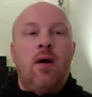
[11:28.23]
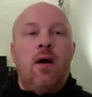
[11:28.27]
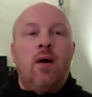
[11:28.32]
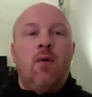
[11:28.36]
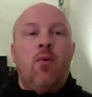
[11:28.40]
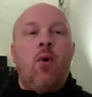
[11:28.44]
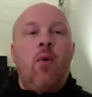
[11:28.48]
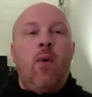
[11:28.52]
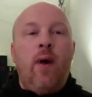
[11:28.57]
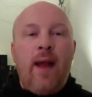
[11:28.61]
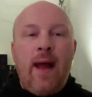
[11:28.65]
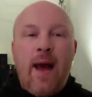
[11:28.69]

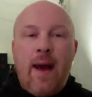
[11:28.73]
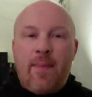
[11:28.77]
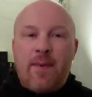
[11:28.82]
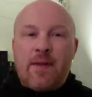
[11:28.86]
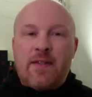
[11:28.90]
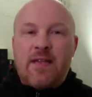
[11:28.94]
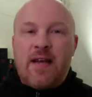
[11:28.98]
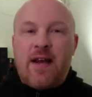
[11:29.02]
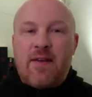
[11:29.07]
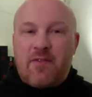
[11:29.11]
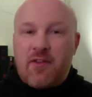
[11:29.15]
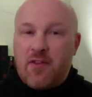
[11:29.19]
Well, what
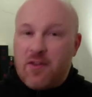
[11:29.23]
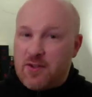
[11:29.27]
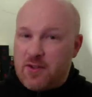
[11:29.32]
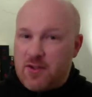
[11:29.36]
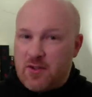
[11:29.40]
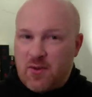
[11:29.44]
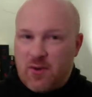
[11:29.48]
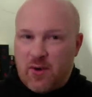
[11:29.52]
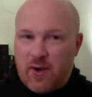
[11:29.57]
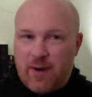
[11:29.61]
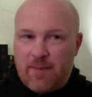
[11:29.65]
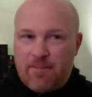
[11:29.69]
happens after the
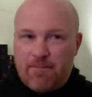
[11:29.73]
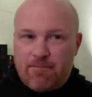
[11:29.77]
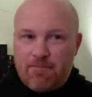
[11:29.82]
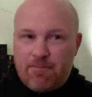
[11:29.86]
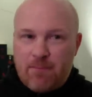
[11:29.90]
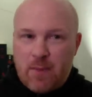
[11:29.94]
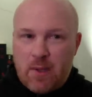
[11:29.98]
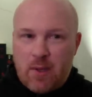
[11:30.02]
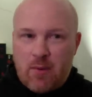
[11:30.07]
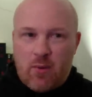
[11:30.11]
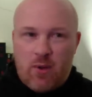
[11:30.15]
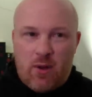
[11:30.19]
story?
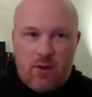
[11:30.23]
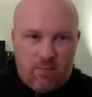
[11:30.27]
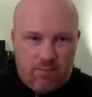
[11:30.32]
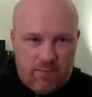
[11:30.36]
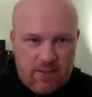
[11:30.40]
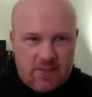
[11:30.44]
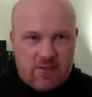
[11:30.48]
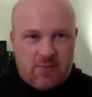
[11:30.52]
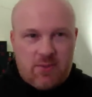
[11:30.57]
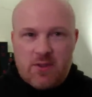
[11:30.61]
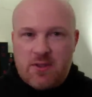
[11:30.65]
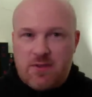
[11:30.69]
Well,
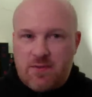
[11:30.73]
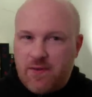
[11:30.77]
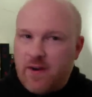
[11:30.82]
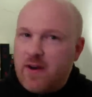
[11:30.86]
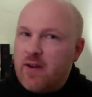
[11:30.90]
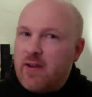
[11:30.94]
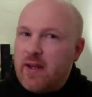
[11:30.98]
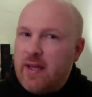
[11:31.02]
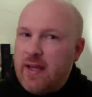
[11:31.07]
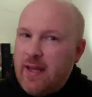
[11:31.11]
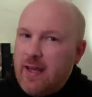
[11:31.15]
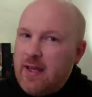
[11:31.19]
this one's
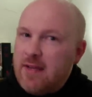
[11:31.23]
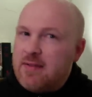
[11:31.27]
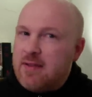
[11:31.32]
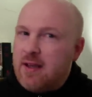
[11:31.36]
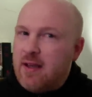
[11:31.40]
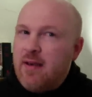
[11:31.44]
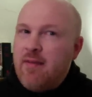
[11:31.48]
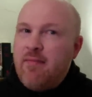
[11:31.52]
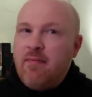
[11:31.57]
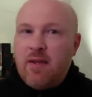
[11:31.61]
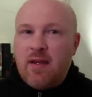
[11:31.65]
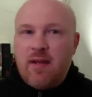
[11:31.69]
fairly
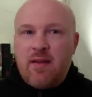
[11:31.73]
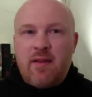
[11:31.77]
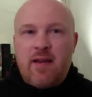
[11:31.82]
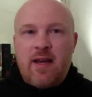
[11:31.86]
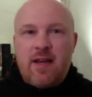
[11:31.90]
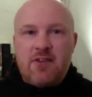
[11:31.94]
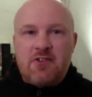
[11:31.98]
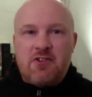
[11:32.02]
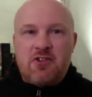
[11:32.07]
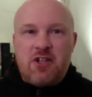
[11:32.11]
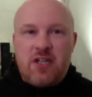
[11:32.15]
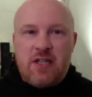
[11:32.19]
easy in
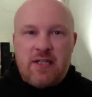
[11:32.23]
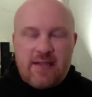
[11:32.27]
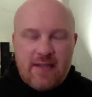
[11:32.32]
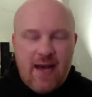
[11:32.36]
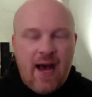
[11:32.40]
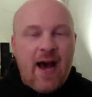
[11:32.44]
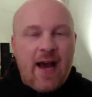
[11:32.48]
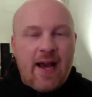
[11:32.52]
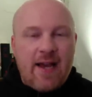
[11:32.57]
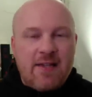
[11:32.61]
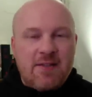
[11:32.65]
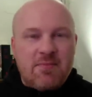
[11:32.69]
that she
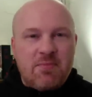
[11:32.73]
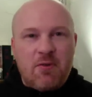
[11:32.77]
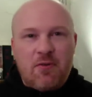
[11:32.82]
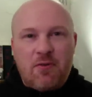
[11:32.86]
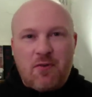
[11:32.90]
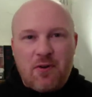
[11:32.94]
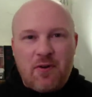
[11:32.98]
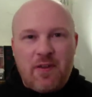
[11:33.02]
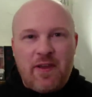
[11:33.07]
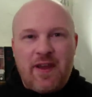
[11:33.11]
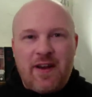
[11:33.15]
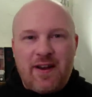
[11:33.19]
dies
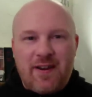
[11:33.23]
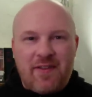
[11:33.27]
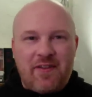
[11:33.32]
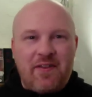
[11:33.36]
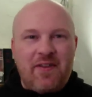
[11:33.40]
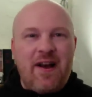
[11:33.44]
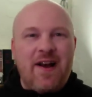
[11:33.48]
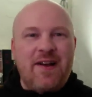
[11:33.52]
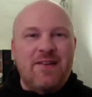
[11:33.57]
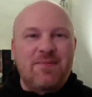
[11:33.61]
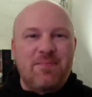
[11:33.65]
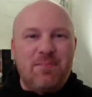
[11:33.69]
before the end of the
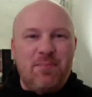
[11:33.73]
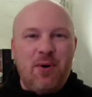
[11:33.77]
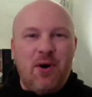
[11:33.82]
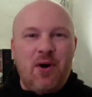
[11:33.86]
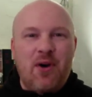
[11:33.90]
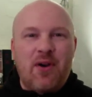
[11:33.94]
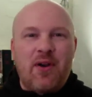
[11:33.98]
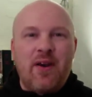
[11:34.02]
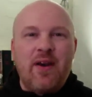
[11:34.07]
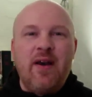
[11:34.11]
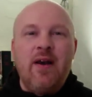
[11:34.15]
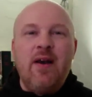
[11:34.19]
last
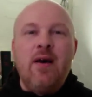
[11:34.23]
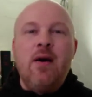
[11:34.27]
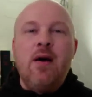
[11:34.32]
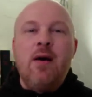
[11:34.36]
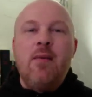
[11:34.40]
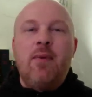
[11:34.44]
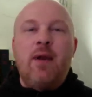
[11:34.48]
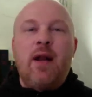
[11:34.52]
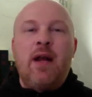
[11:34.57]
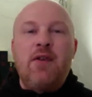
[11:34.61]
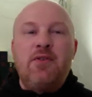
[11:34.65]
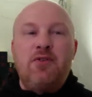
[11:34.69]
book.
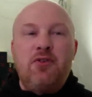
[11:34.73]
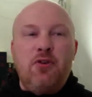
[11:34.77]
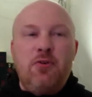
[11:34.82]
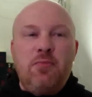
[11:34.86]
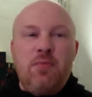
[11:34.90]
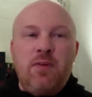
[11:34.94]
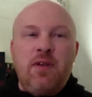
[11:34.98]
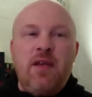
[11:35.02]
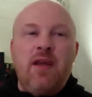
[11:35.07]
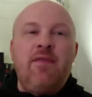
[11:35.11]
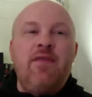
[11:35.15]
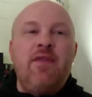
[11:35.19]
But I do
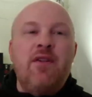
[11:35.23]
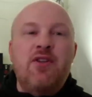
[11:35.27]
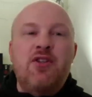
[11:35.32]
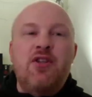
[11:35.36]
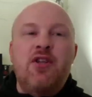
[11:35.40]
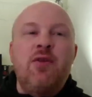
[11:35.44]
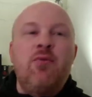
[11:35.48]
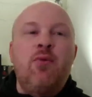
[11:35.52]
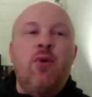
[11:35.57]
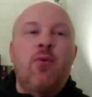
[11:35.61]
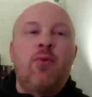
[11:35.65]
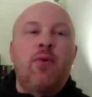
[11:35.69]
believe that
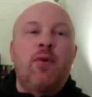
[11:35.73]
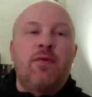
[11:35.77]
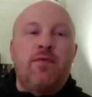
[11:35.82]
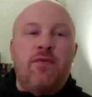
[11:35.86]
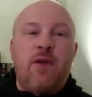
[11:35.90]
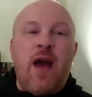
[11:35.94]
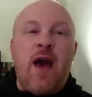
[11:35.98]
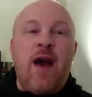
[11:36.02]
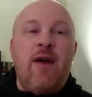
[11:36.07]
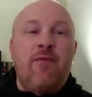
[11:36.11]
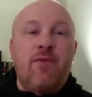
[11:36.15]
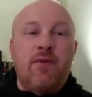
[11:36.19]
she will
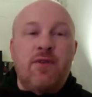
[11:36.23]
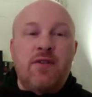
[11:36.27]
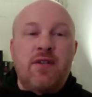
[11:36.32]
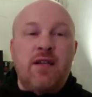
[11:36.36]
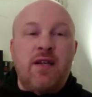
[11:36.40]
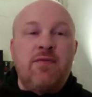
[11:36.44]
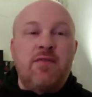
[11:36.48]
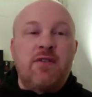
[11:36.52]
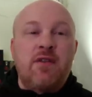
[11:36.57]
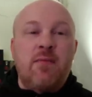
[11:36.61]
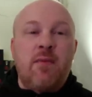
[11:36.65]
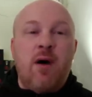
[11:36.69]
have
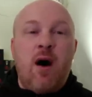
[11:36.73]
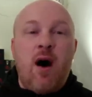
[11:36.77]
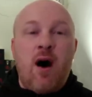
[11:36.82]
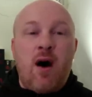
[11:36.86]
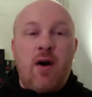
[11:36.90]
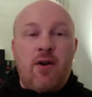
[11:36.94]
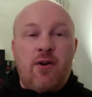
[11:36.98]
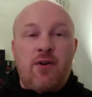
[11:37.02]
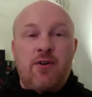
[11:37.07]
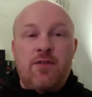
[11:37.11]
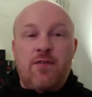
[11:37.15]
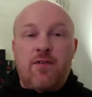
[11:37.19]
received some
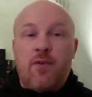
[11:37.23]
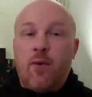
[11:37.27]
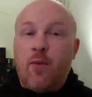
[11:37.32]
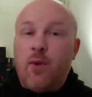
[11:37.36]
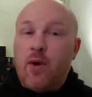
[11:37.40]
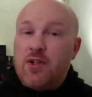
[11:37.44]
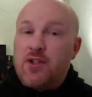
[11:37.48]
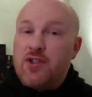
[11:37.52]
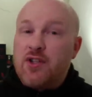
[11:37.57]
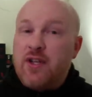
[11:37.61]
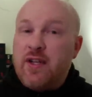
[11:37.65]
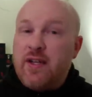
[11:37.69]
honors for
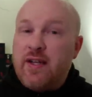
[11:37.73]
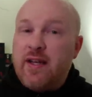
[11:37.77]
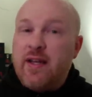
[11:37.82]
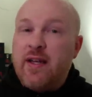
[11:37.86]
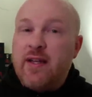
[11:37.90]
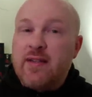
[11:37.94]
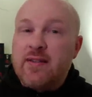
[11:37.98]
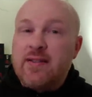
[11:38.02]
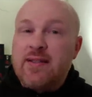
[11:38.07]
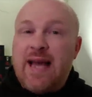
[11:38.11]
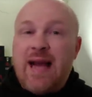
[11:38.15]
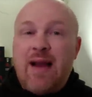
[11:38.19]
what she did
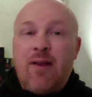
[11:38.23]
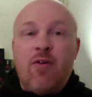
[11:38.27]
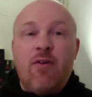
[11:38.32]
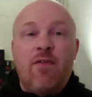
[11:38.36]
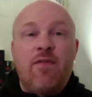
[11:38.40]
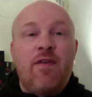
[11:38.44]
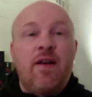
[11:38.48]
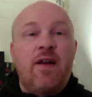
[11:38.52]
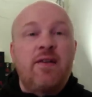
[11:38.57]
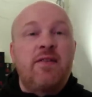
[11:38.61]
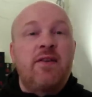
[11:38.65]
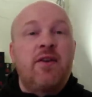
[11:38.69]
in
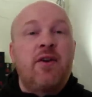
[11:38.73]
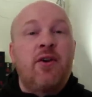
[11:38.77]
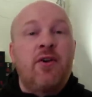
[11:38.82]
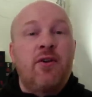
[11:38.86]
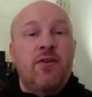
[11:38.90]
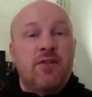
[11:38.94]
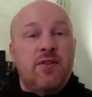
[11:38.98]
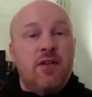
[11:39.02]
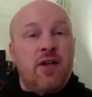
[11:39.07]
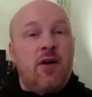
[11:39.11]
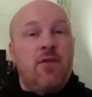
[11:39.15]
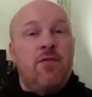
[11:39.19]
sacrificing
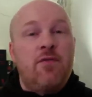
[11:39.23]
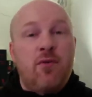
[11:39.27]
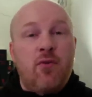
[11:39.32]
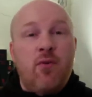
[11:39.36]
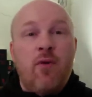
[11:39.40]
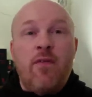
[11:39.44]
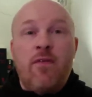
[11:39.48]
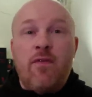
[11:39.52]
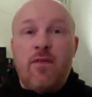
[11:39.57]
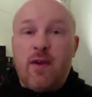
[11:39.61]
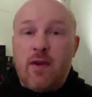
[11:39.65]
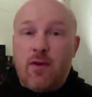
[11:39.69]
herself to
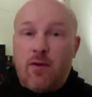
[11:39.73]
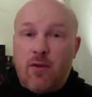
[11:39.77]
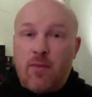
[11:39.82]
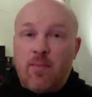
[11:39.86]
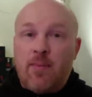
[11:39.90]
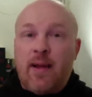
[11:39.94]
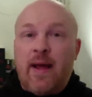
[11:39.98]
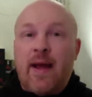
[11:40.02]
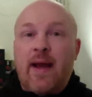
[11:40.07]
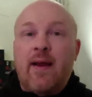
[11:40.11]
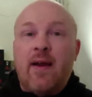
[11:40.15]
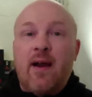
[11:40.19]
reveal the
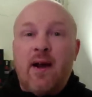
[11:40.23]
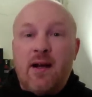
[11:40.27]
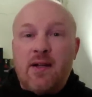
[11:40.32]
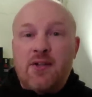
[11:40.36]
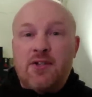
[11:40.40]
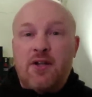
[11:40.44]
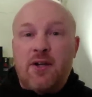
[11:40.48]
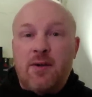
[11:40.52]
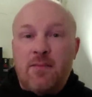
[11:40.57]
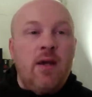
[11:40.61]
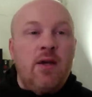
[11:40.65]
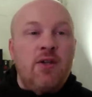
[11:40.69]
Black
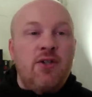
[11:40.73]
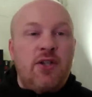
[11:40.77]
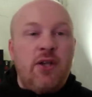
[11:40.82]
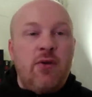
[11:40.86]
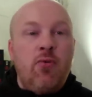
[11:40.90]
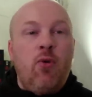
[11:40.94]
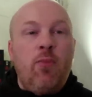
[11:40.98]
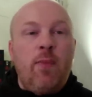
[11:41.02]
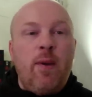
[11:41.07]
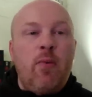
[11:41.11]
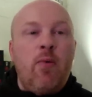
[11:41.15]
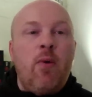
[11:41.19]
Aja. She
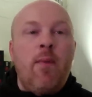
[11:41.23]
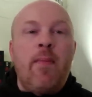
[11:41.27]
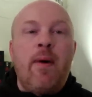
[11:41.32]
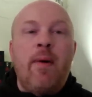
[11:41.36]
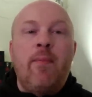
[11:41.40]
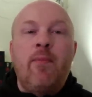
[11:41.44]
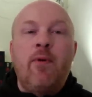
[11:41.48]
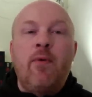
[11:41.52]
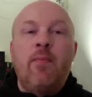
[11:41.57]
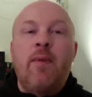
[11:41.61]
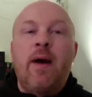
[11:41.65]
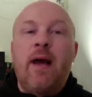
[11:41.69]
will be
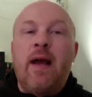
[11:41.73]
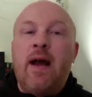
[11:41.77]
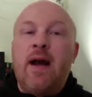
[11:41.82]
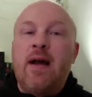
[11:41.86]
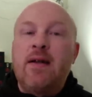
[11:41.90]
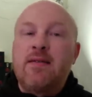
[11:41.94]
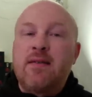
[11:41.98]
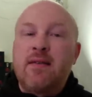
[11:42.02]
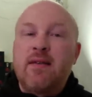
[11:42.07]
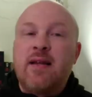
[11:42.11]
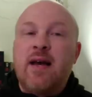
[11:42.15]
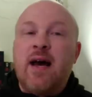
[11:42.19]
remembered by
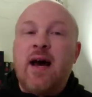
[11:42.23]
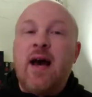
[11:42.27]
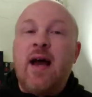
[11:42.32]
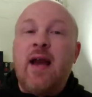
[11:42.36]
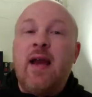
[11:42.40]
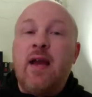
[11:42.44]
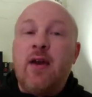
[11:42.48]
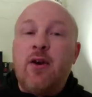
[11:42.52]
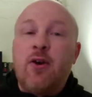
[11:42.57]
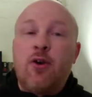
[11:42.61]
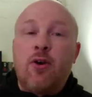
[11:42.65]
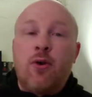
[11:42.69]
Aes
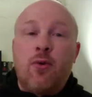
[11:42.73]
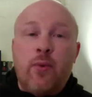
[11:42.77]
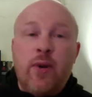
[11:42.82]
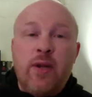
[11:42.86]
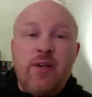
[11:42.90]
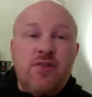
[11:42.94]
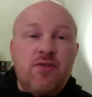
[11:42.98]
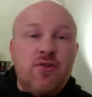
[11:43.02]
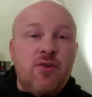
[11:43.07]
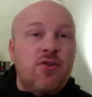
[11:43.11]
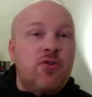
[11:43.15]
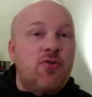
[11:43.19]
Sedai, and her
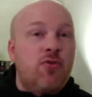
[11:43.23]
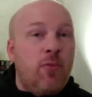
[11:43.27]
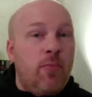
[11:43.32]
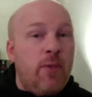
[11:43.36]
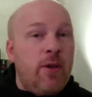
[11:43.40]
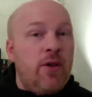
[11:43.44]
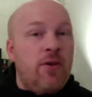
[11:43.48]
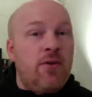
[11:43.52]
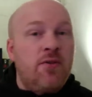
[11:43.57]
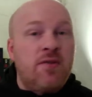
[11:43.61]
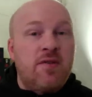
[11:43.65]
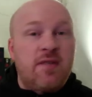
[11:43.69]
research will
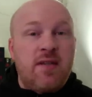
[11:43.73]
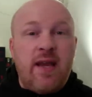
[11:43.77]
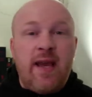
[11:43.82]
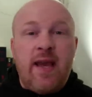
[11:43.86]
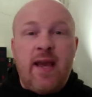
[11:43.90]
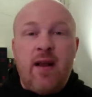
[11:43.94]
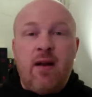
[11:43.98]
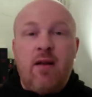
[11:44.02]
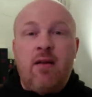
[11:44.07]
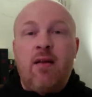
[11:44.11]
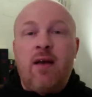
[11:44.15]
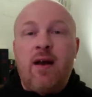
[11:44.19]
be used to
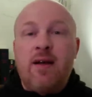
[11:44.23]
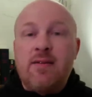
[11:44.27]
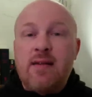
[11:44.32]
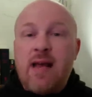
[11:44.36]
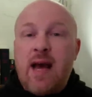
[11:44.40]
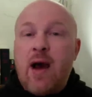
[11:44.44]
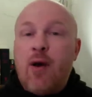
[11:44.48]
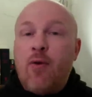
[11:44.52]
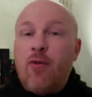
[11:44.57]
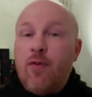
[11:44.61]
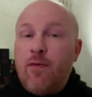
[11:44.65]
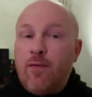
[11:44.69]
analyze
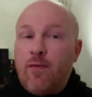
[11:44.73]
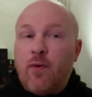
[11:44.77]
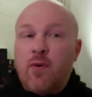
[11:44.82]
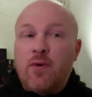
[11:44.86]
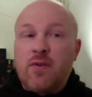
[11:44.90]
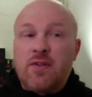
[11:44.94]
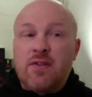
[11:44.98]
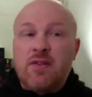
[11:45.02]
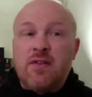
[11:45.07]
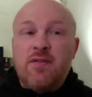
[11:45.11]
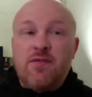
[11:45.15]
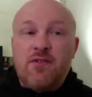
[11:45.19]
how the
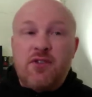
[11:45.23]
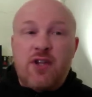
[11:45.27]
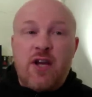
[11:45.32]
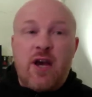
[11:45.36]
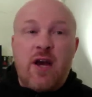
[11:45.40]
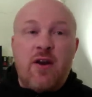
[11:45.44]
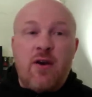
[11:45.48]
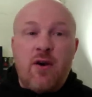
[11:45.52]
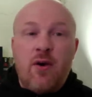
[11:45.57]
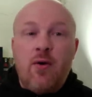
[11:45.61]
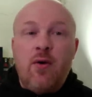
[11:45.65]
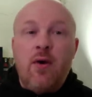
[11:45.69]
forces of
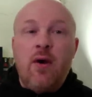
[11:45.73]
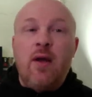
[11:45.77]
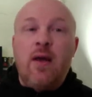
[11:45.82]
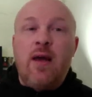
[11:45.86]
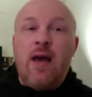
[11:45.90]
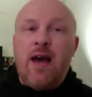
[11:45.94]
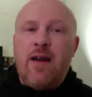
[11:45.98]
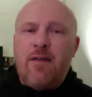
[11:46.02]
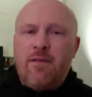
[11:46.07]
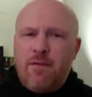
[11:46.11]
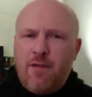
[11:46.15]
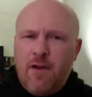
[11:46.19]
Shadow
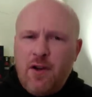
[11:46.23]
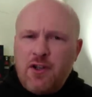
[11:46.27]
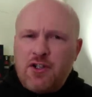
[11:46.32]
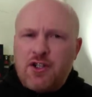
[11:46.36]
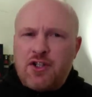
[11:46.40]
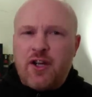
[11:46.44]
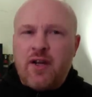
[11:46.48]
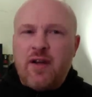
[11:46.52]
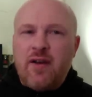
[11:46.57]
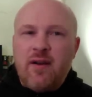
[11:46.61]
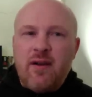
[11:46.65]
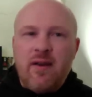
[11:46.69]
had
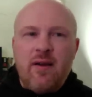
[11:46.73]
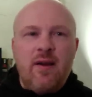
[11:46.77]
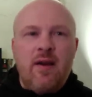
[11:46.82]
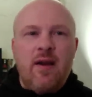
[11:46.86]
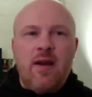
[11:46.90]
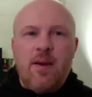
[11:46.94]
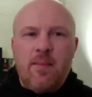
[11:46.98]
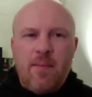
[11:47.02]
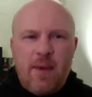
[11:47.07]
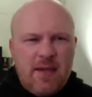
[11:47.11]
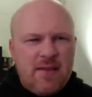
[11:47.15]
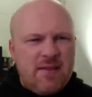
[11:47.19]
functioned,
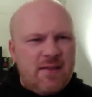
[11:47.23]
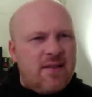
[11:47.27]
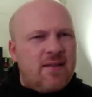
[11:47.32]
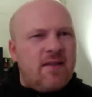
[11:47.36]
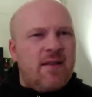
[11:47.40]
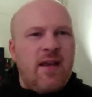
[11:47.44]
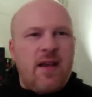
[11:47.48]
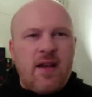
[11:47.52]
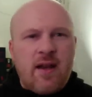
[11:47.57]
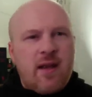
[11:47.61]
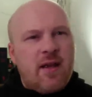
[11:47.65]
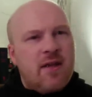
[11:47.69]

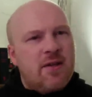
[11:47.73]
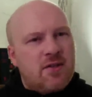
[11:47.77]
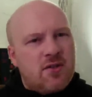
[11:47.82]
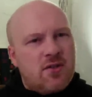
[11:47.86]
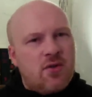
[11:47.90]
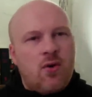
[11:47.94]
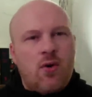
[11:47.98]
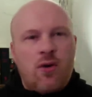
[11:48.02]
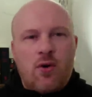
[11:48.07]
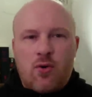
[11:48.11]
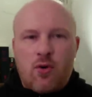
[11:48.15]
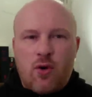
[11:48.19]
basically in a
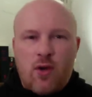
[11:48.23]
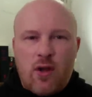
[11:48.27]
historical